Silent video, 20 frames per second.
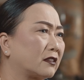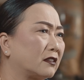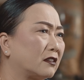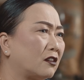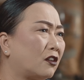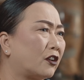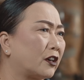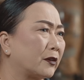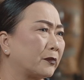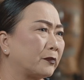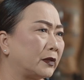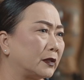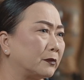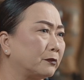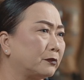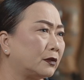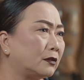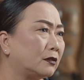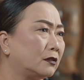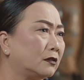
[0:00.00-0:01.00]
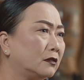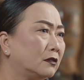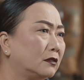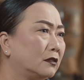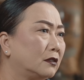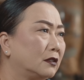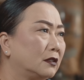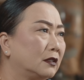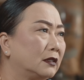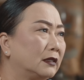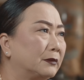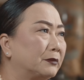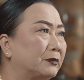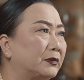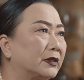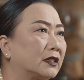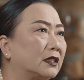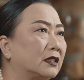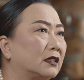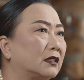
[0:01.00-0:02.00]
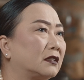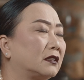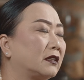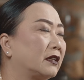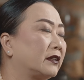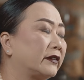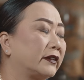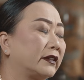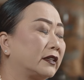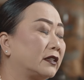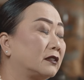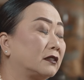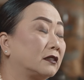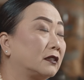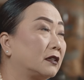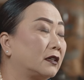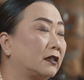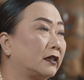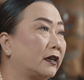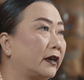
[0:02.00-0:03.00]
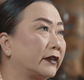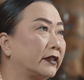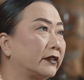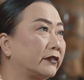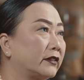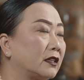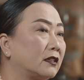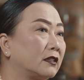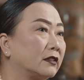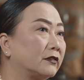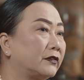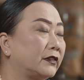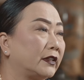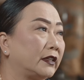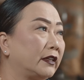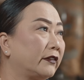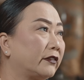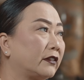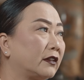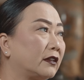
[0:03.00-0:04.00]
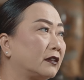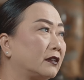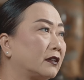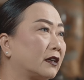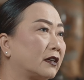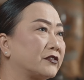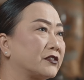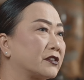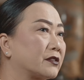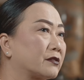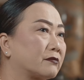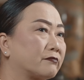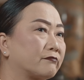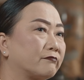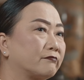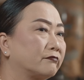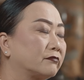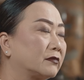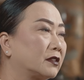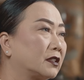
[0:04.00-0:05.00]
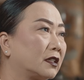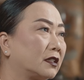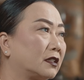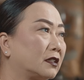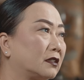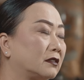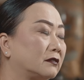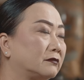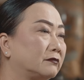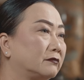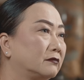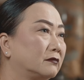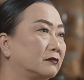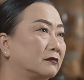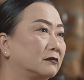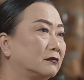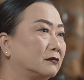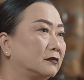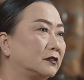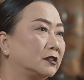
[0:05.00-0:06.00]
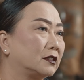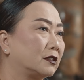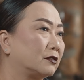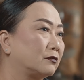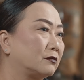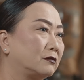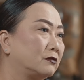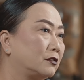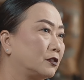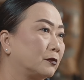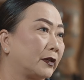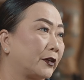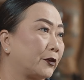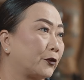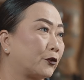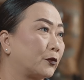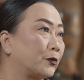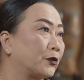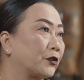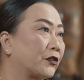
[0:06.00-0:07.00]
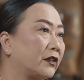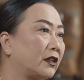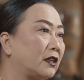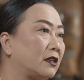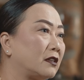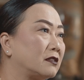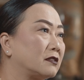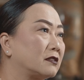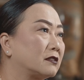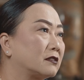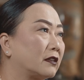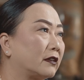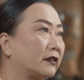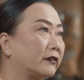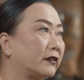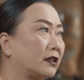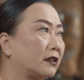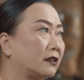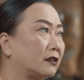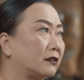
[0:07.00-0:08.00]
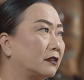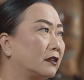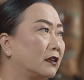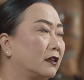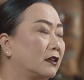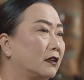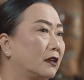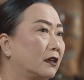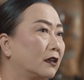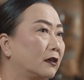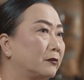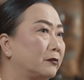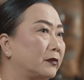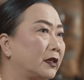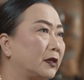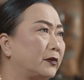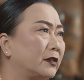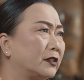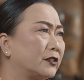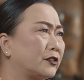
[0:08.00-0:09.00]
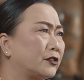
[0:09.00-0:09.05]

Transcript: a hard pimple, but then I didn't think of anything. I just kind of, you know, do my normal things. And then maybe